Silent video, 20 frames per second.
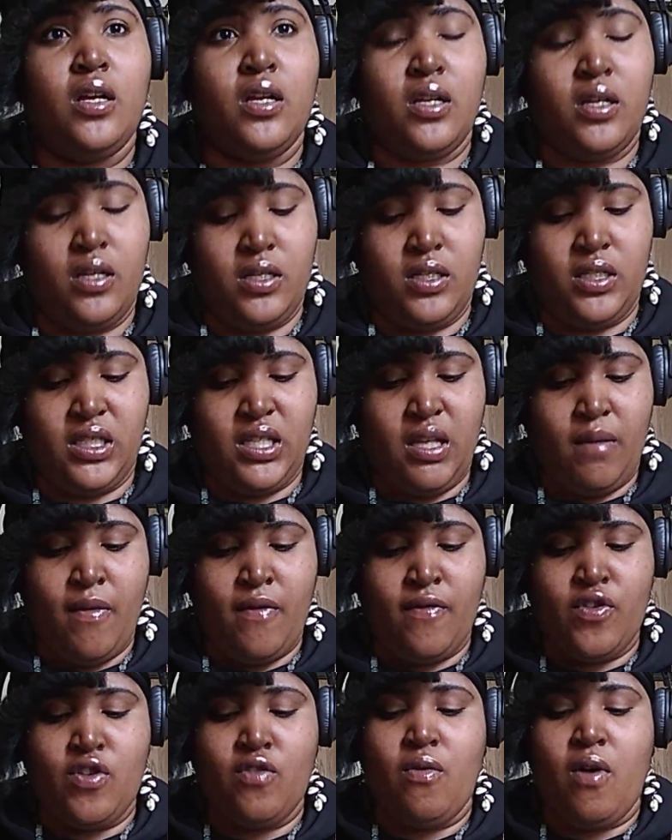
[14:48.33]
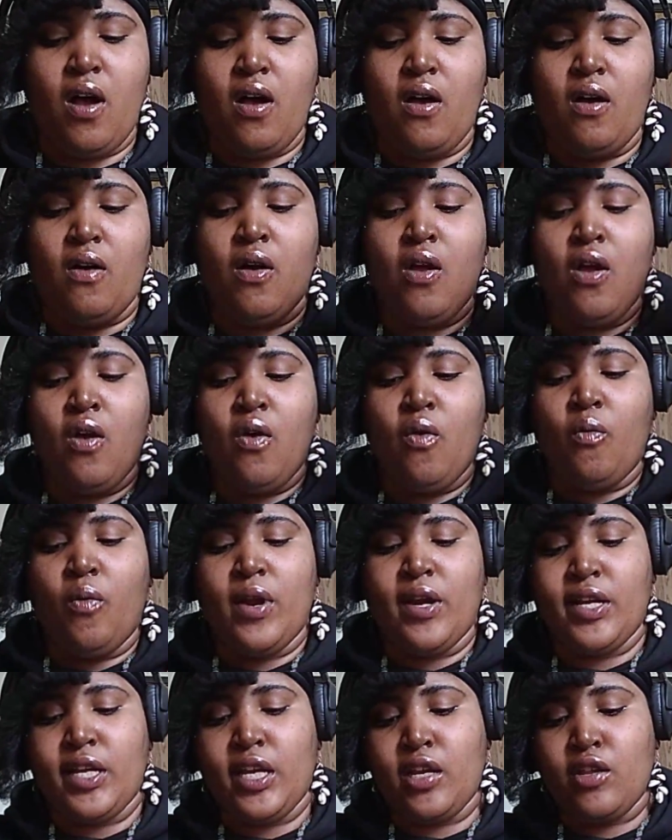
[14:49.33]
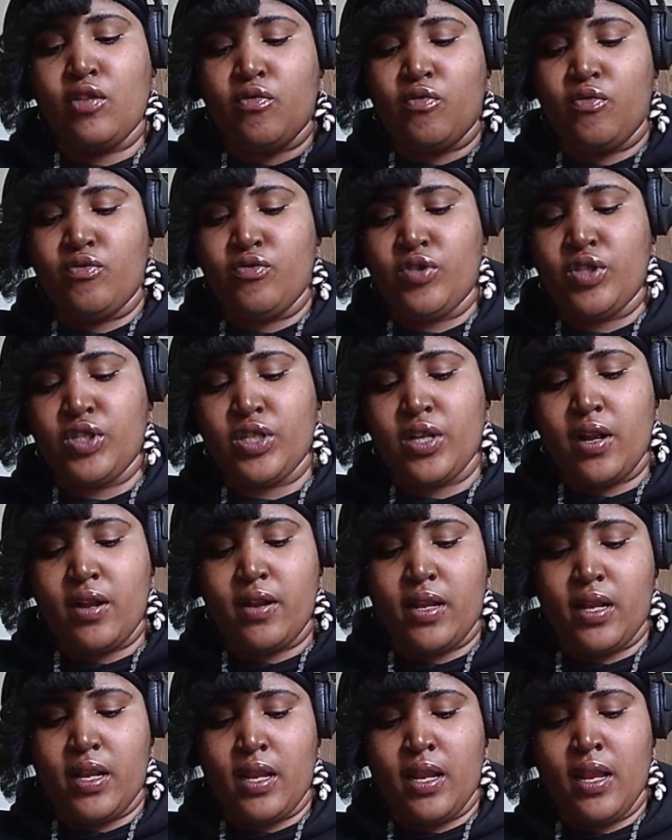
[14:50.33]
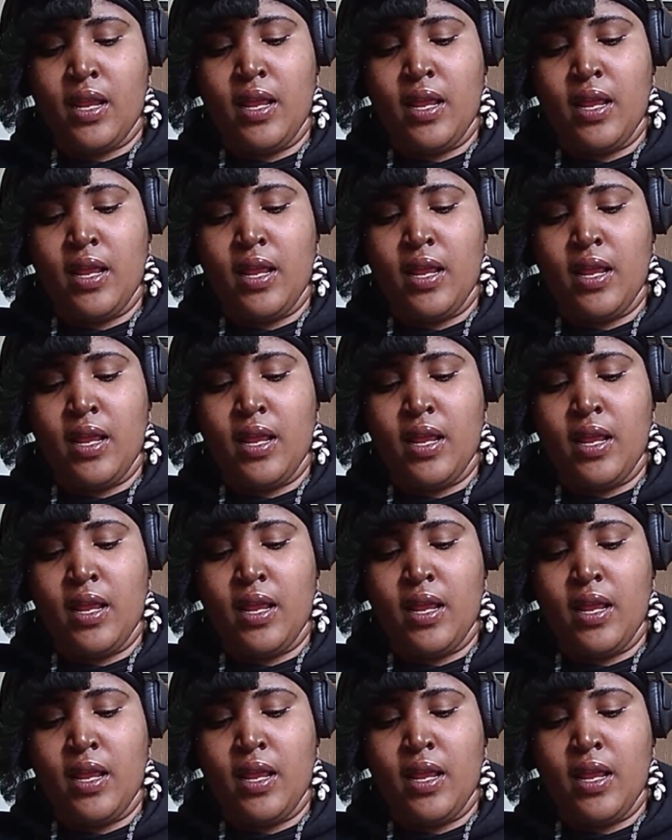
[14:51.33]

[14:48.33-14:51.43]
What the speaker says: some of you all working through certain